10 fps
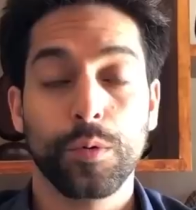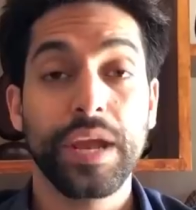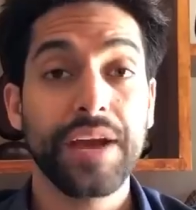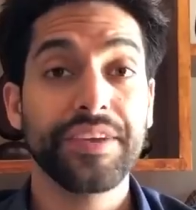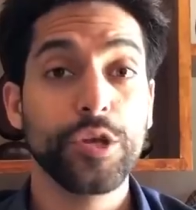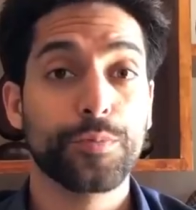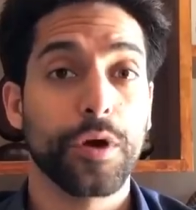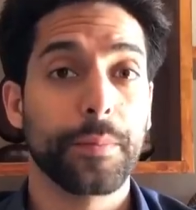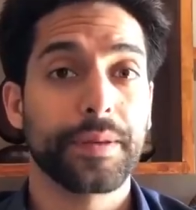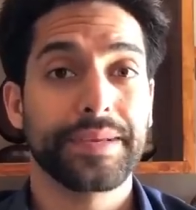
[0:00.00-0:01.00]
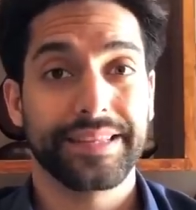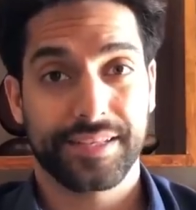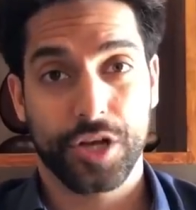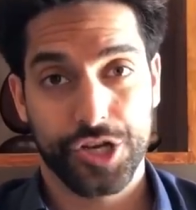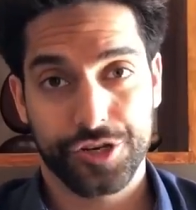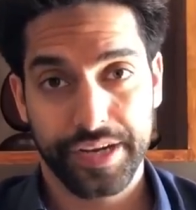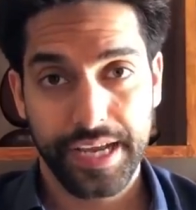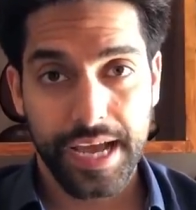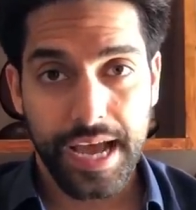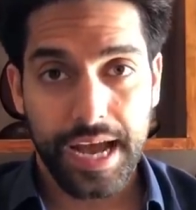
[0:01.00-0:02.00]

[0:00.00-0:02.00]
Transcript: We have a new problem in this country.